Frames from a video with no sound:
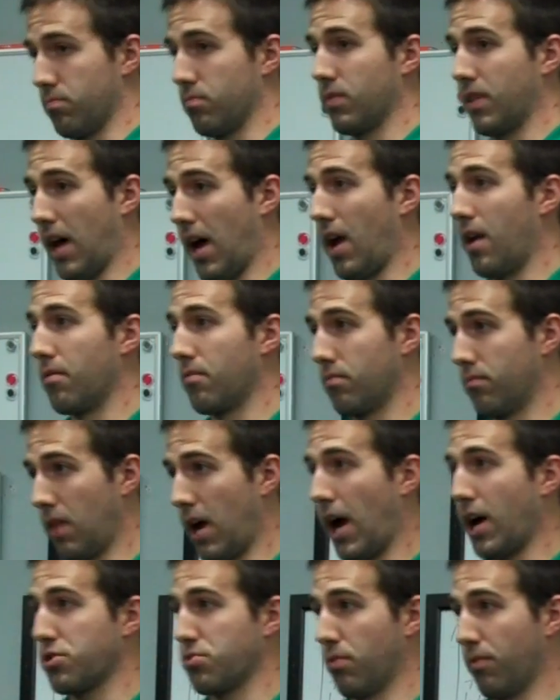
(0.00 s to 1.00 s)
that
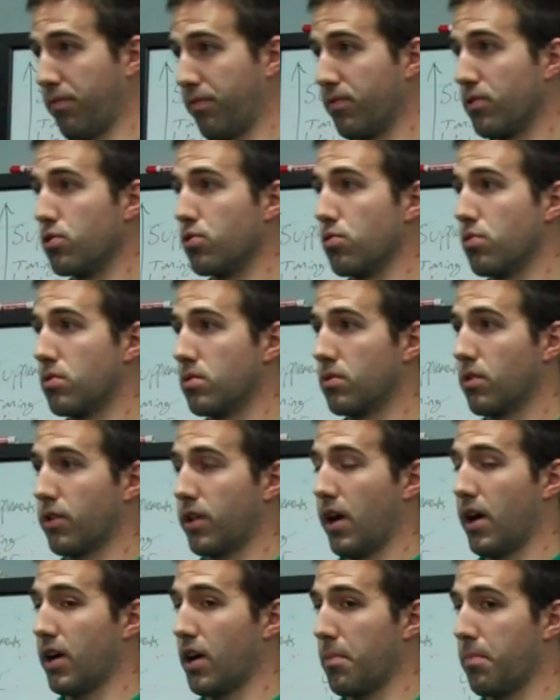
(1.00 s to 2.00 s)
actual food,
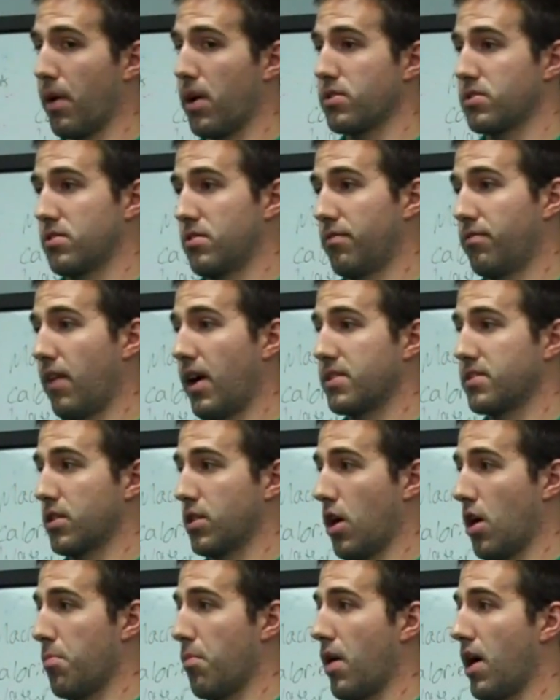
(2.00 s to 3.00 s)
okay, in comparison to fats and
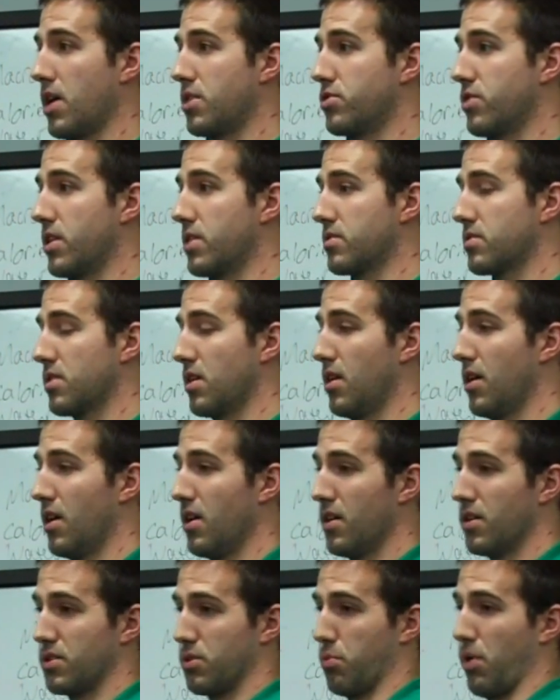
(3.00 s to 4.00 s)
carbohydrates.
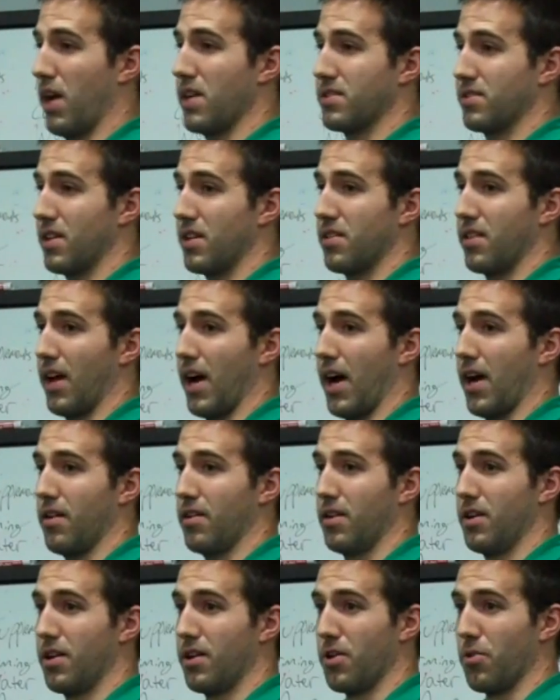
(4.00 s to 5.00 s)
So when I say
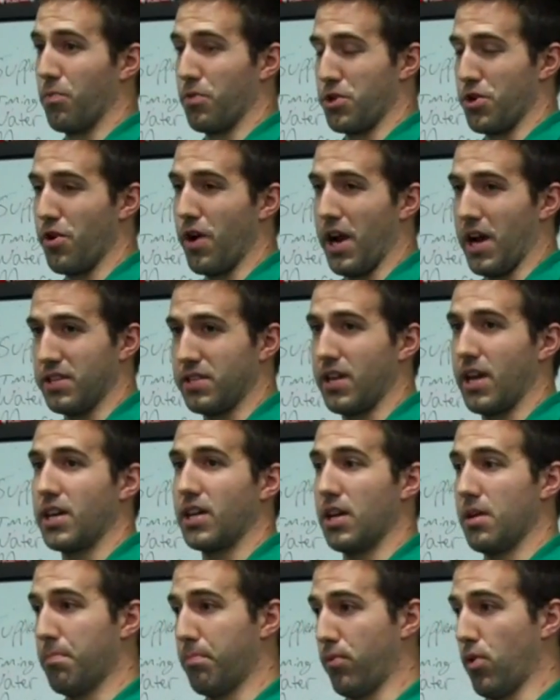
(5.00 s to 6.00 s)
that, when you're
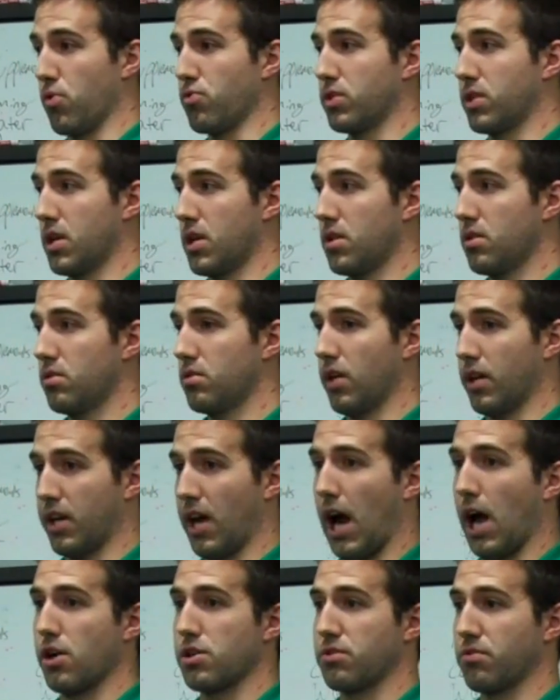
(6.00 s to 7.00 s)
intaking protein and
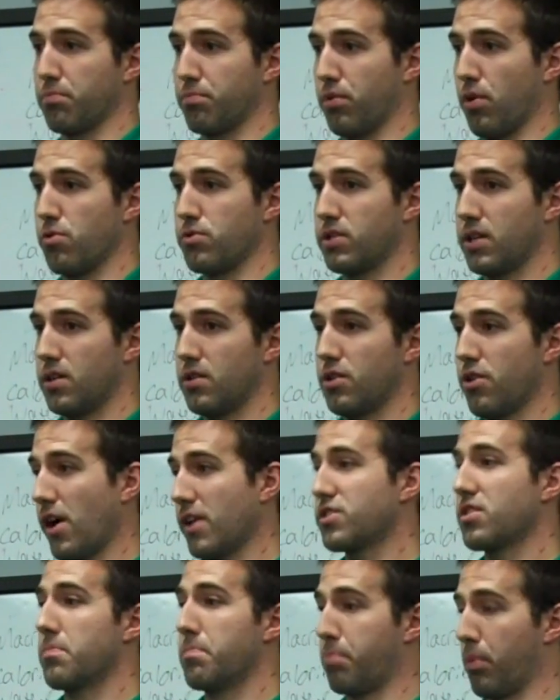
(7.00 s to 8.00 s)
calories from protein, you're
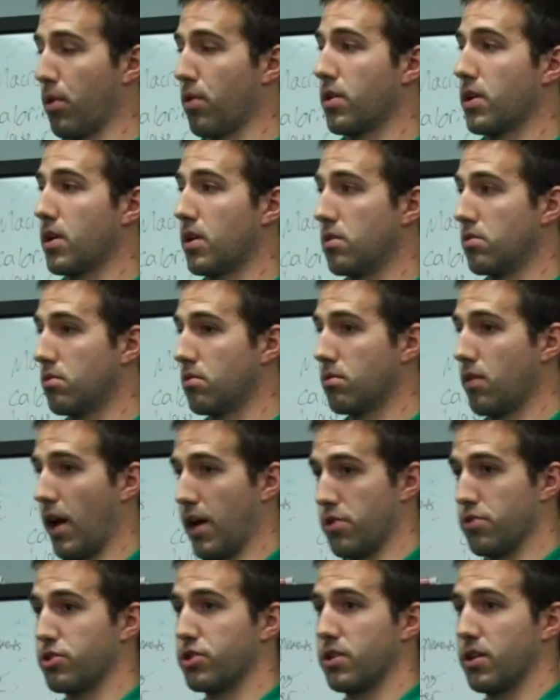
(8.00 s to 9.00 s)
actually burning
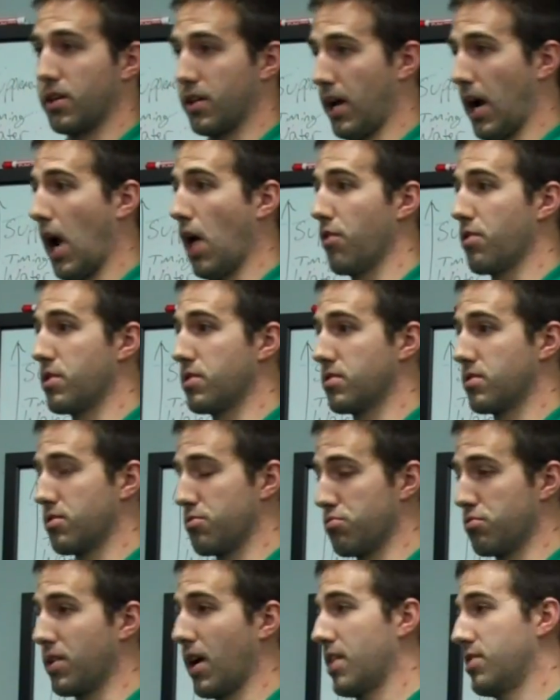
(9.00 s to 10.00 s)
energy and calories
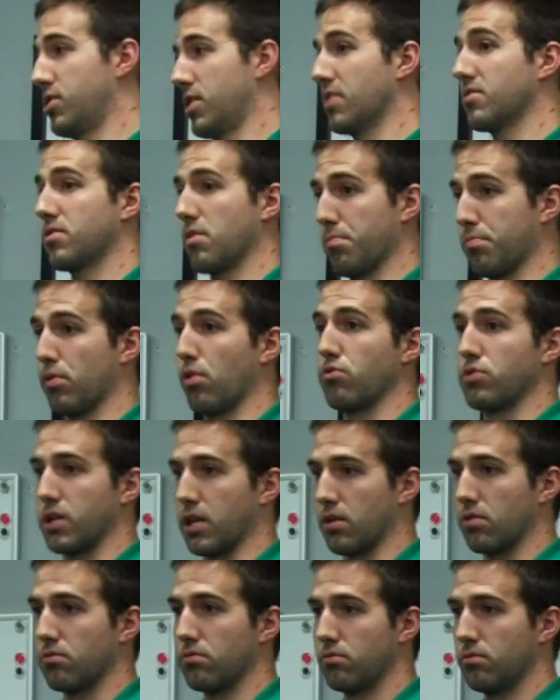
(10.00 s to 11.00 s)
to digest the protein,